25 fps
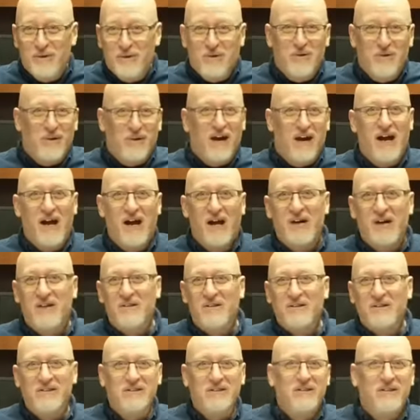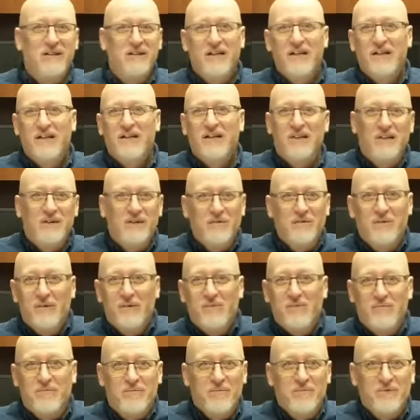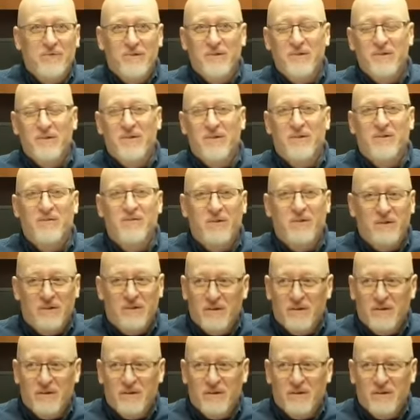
you know, with with uh,